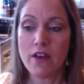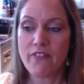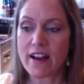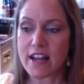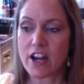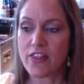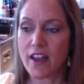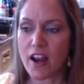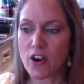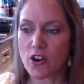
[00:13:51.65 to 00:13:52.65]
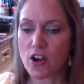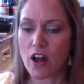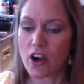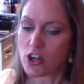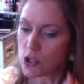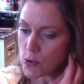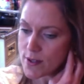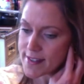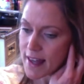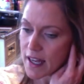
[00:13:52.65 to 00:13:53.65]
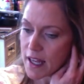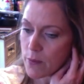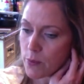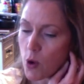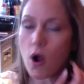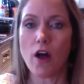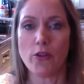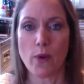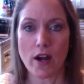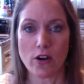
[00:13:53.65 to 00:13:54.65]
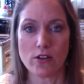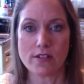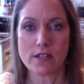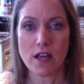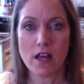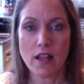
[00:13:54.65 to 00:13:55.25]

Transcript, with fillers: In fact, I think I heard on our news that it broke all the records.